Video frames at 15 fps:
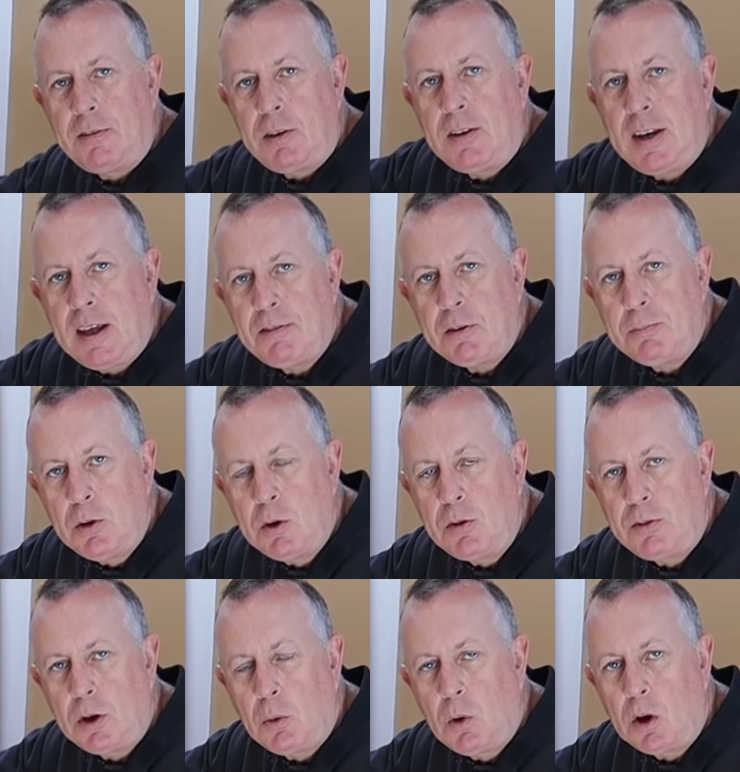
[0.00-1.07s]
if you never
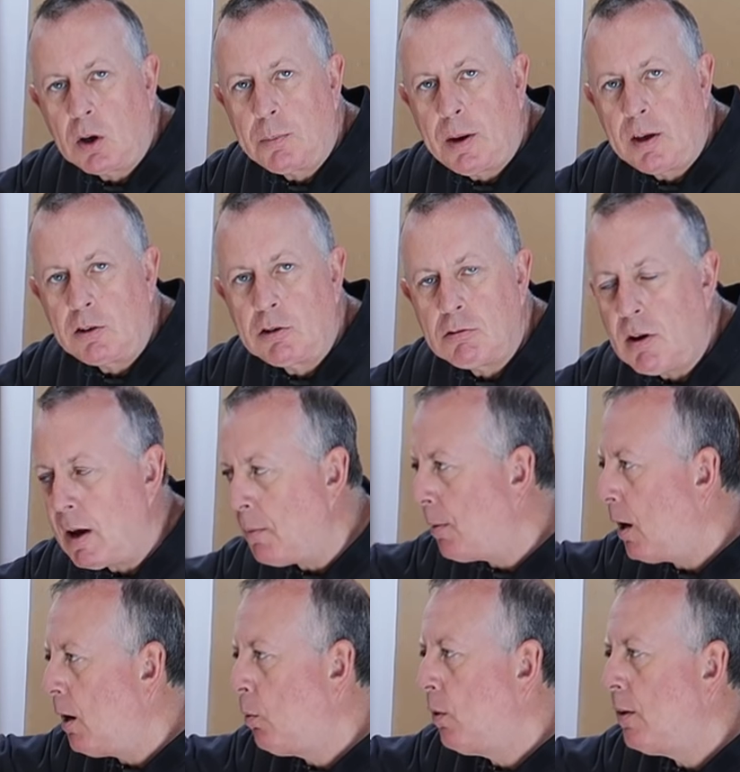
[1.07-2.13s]
move your workbench around,
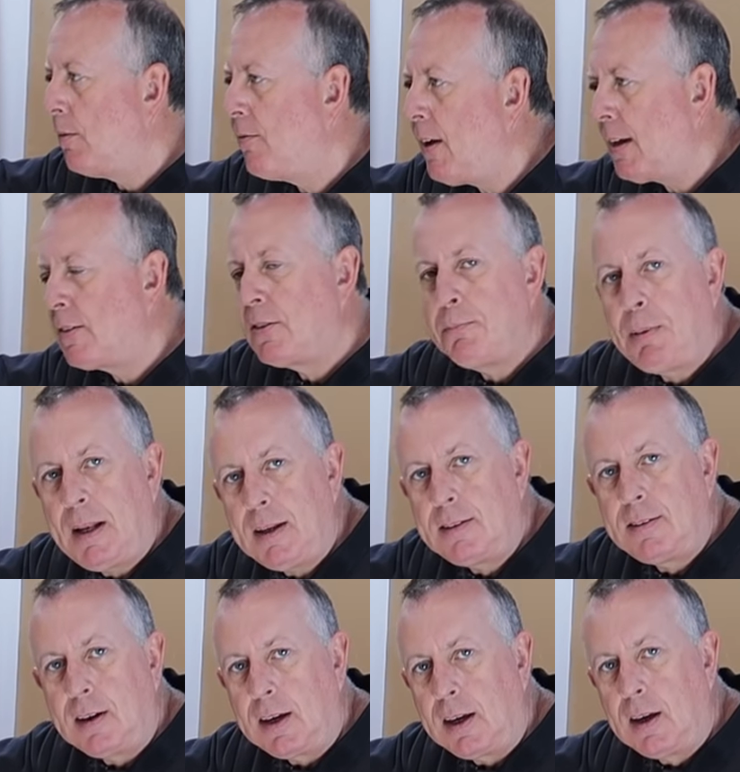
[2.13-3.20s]
but I want the
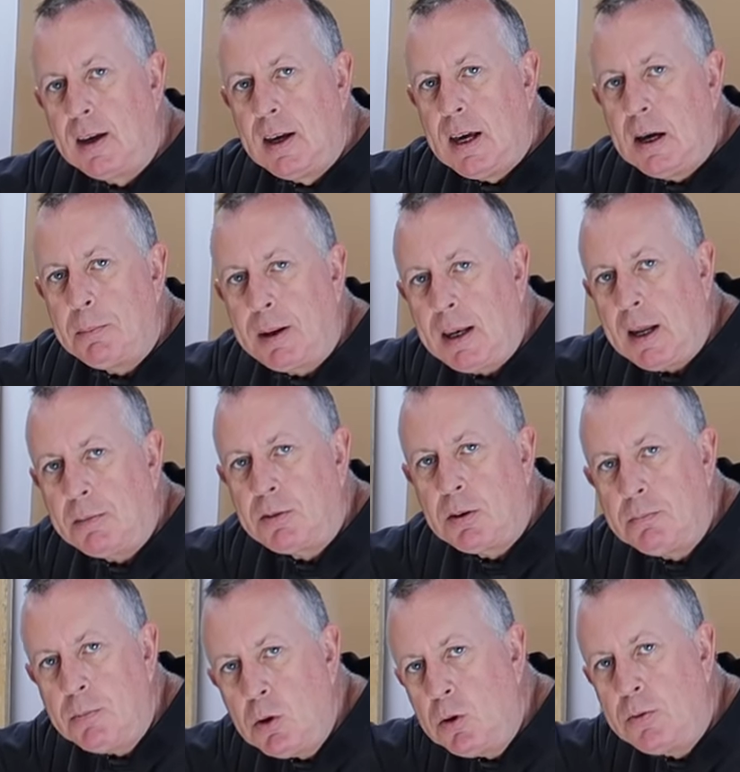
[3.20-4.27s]
flexibility of being able
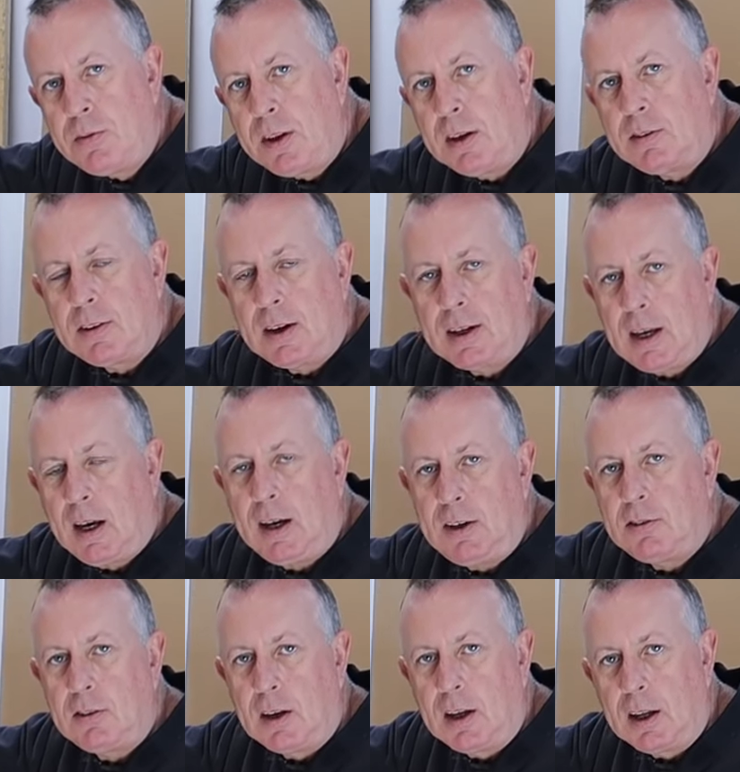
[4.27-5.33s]
to move this
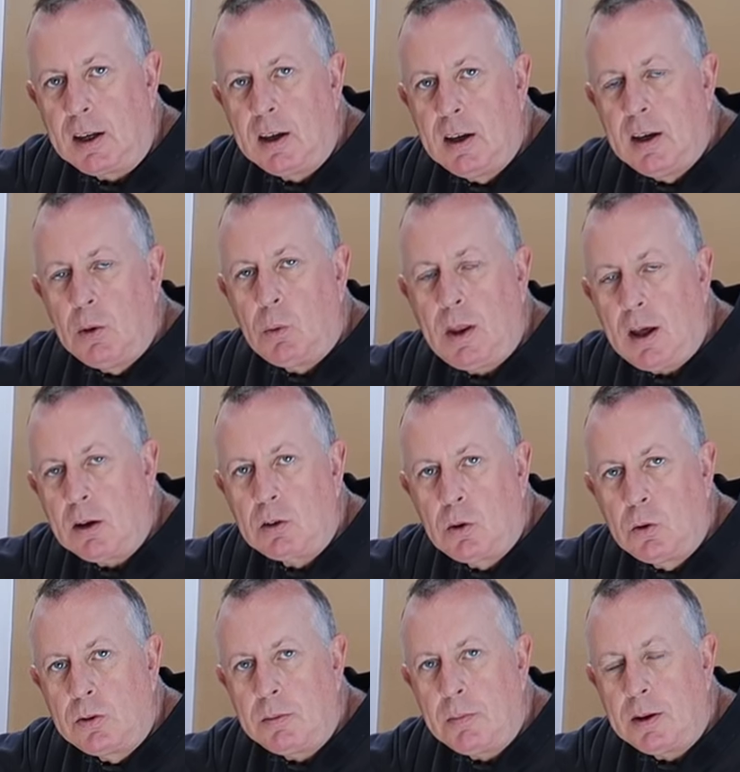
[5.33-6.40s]
occasionally without
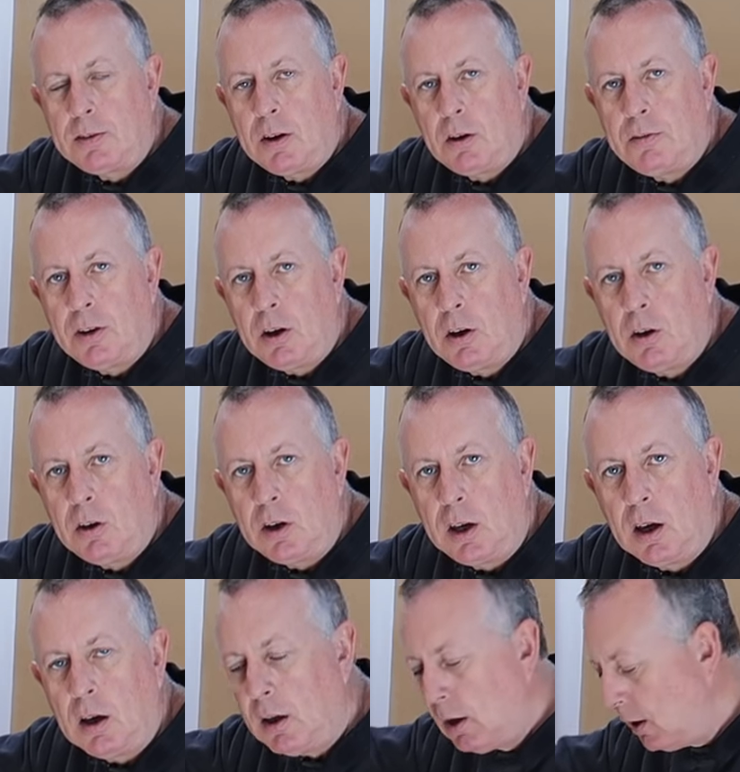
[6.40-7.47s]
causing myself a
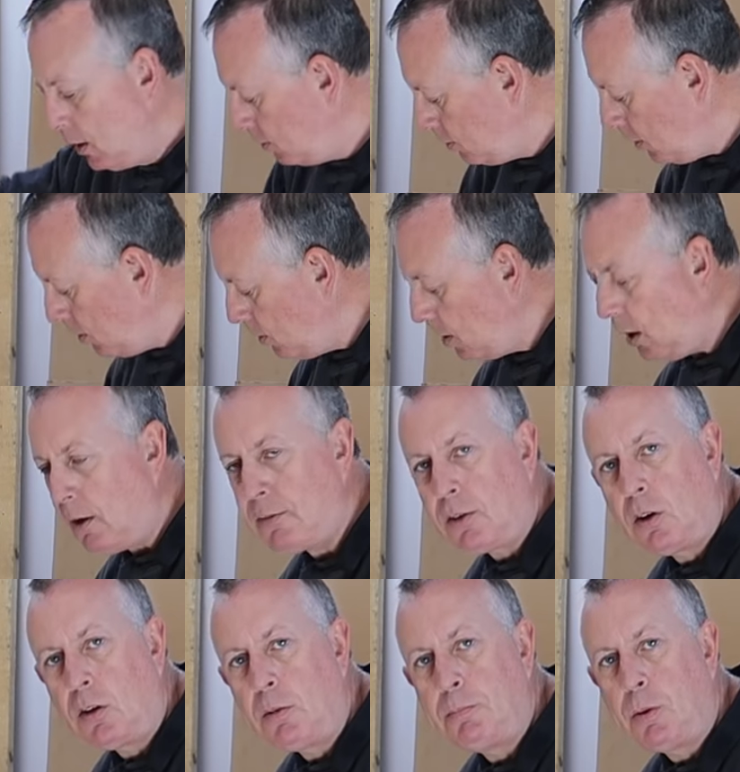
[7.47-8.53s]
hernia. So I've
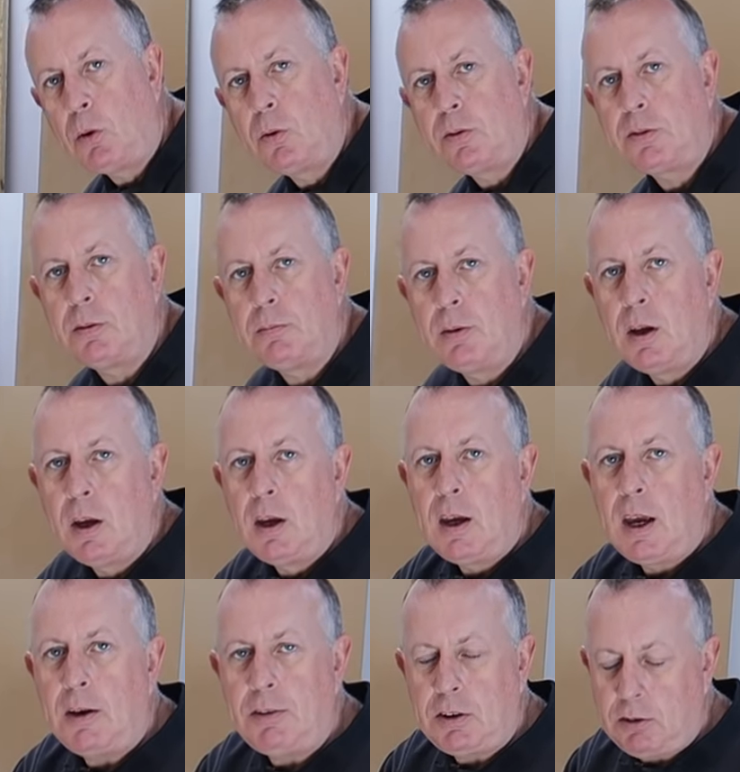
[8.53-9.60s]
gone and bought some
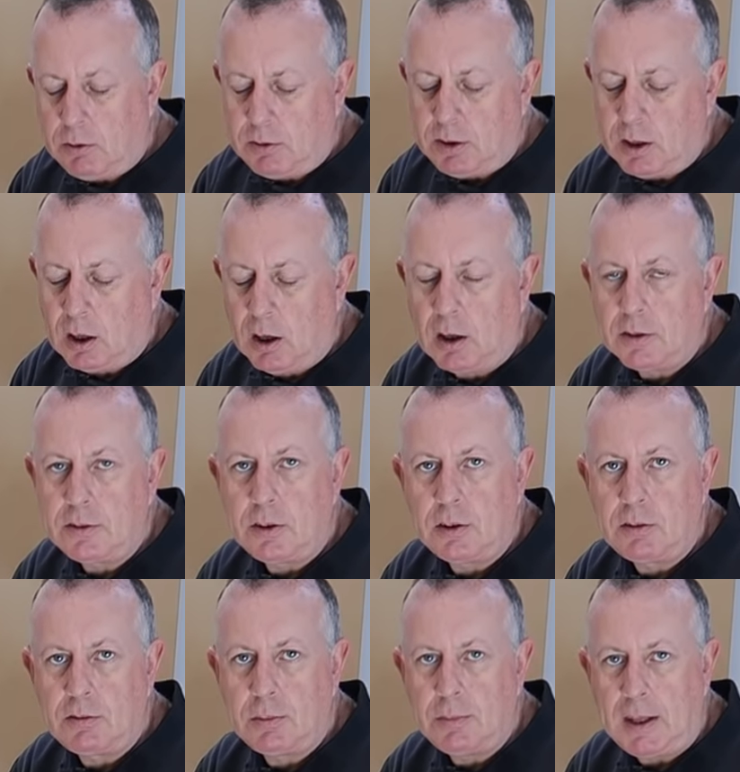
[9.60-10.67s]
heavy duty
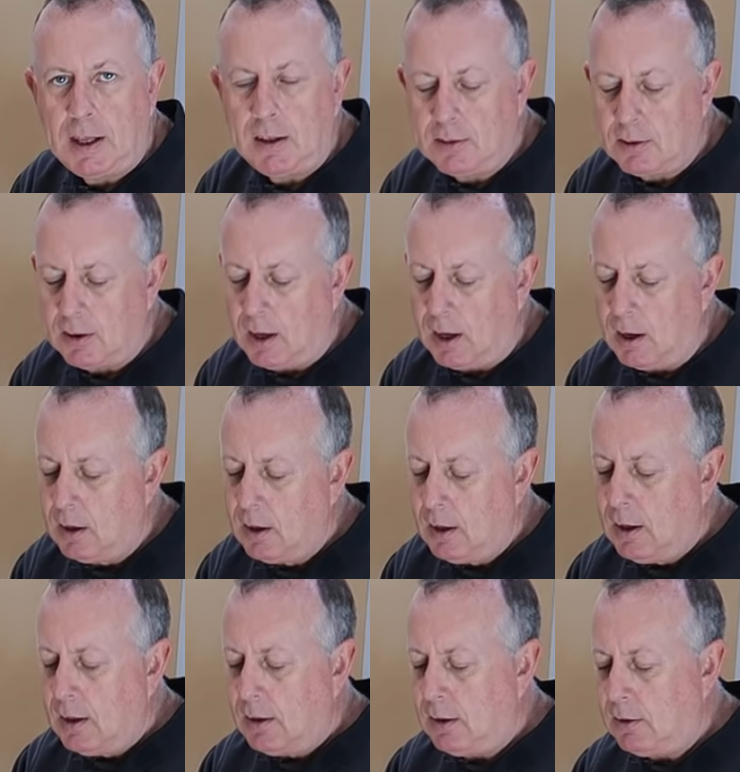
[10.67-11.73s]
casters from the internet.
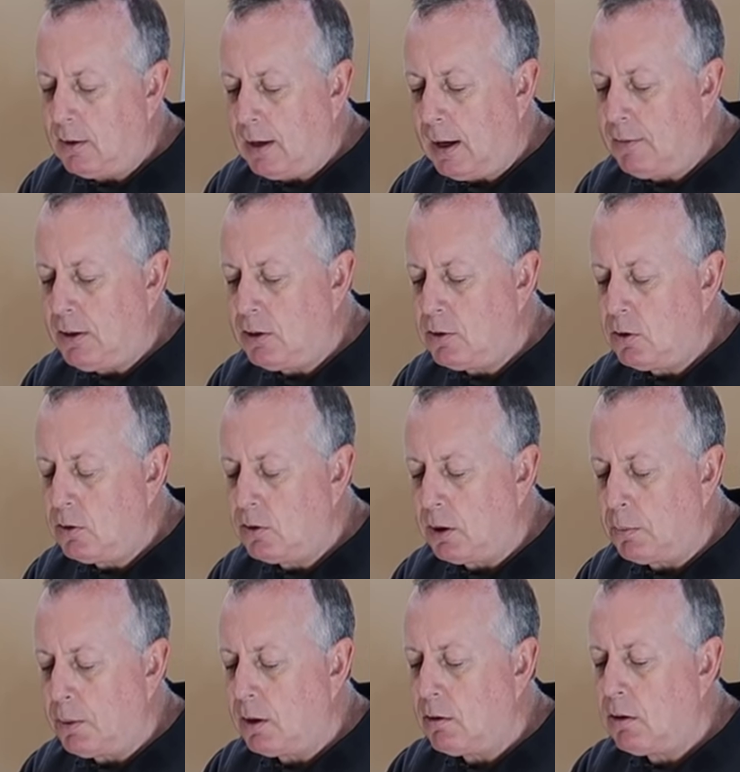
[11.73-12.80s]
These are heavy
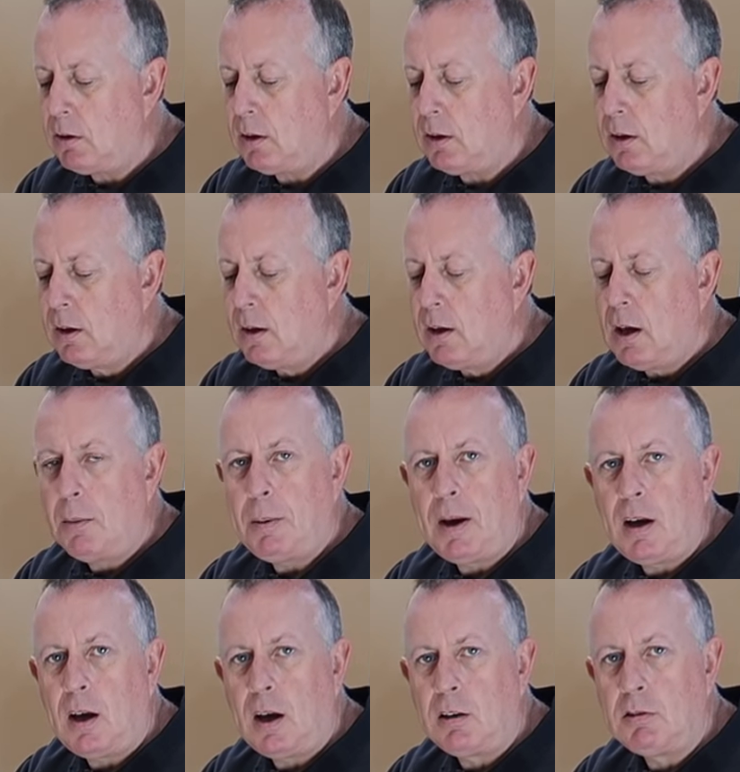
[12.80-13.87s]
duty, but they're only
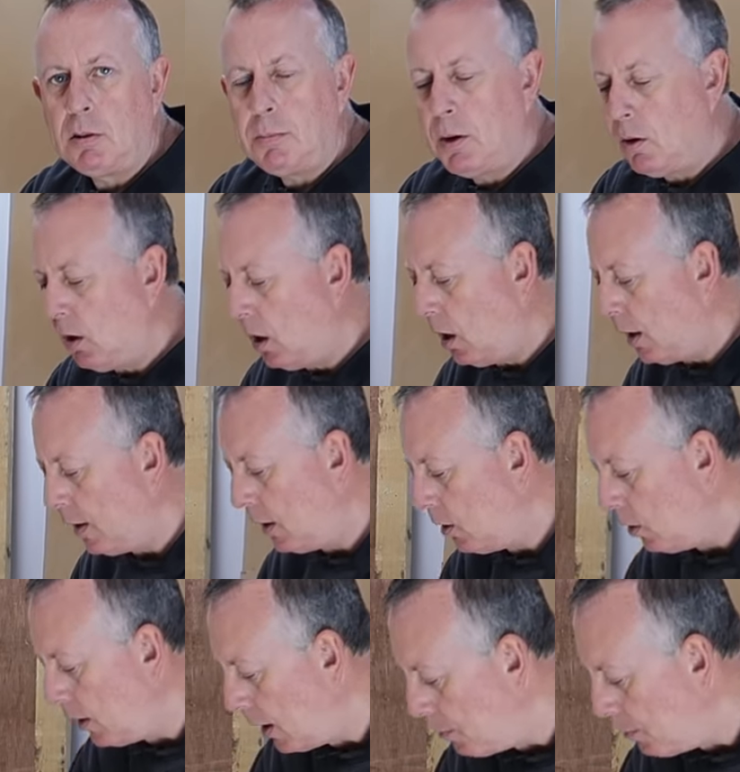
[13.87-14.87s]
about 100 mil high. They're not